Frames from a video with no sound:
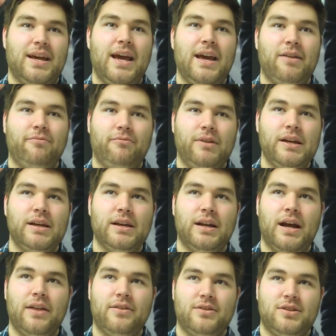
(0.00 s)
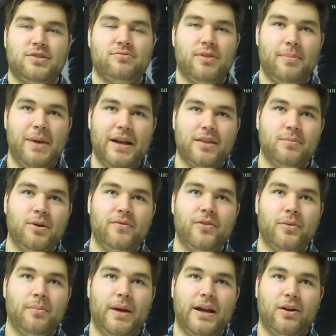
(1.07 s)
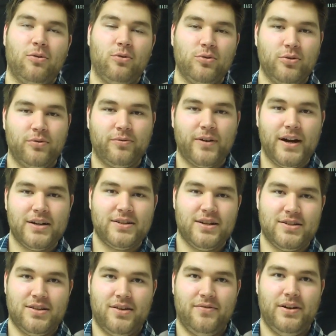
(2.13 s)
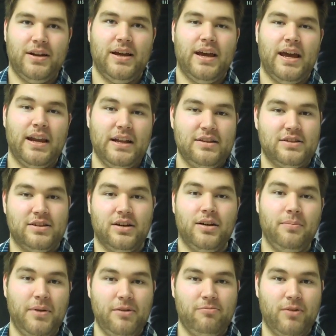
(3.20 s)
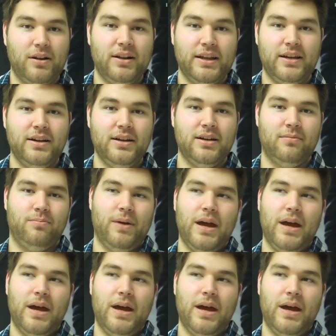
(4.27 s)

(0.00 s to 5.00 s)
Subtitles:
hey, we could either just remake the movie or make a whole new franchise out of it, and it's going to be really good.